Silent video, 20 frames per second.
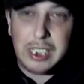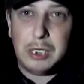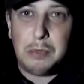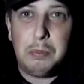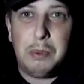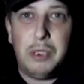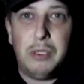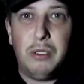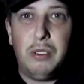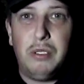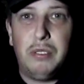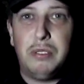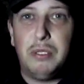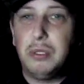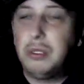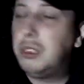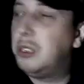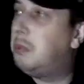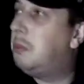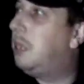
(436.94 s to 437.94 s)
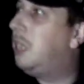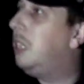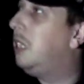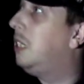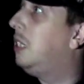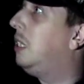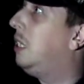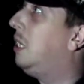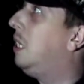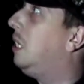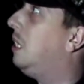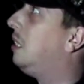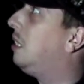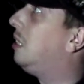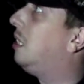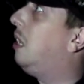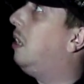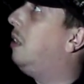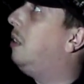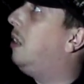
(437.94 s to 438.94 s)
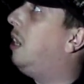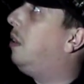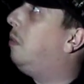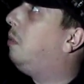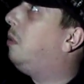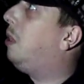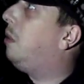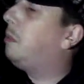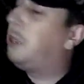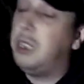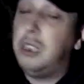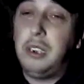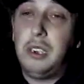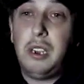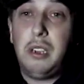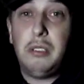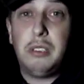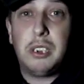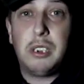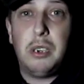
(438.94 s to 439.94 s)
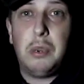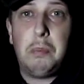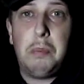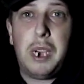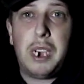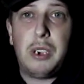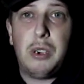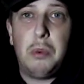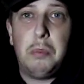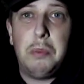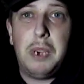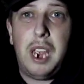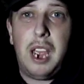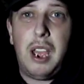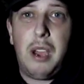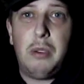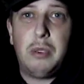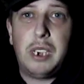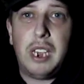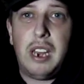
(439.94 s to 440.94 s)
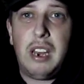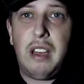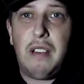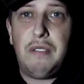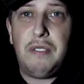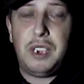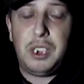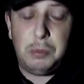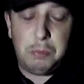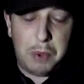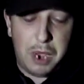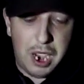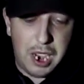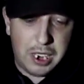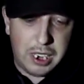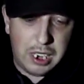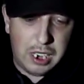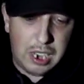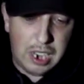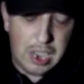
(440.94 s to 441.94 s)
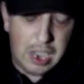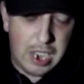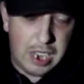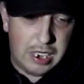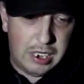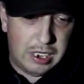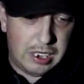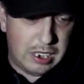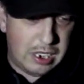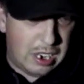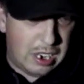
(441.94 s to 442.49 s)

It's been an awful summer, so what I'm going to do is I'm going to pack up now, get that fish back, and